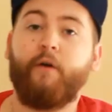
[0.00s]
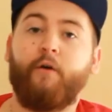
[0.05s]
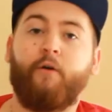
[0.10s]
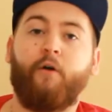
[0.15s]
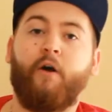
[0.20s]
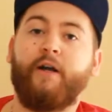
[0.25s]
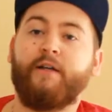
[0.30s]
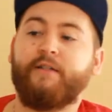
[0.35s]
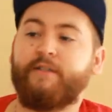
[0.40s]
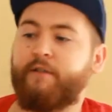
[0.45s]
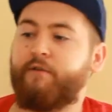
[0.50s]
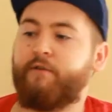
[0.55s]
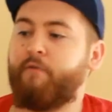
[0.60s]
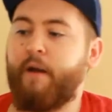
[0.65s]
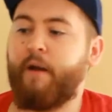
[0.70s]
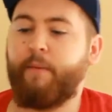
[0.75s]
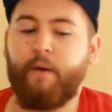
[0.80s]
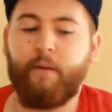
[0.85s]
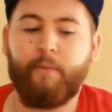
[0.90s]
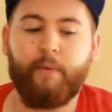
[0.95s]
Alright, so to
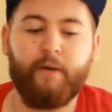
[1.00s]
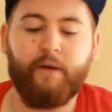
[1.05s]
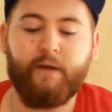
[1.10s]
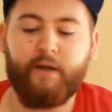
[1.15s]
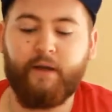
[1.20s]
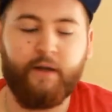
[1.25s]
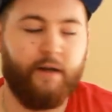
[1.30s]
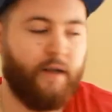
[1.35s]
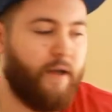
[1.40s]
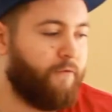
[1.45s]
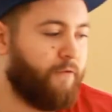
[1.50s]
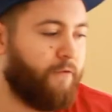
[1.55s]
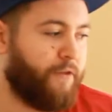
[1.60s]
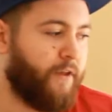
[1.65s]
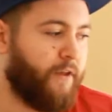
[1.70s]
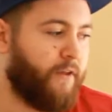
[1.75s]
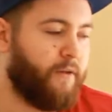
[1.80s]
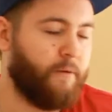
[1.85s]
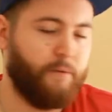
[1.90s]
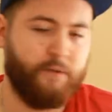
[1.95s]
wrap up again
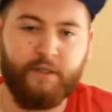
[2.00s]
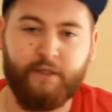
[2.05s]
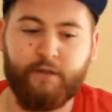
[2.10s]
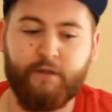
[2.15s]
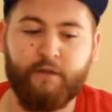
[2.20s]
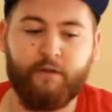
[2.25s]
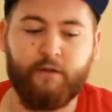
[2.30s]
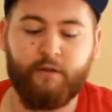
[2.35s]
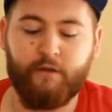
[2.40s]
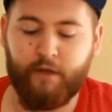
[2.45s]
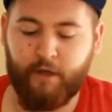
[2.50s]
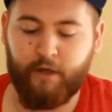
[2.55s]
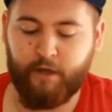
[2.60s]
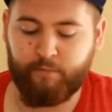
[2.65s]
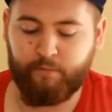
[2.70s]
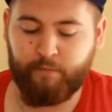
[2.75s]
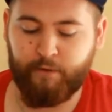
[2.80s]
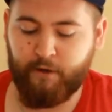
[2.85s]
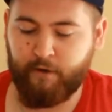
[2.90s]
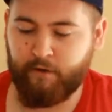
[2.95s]
everything that was in the
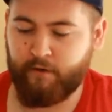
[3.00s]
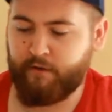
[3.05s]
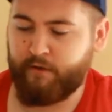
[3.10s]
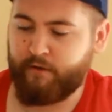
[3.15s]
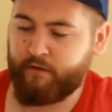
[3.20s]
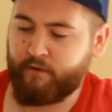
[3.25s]
NerdBlock,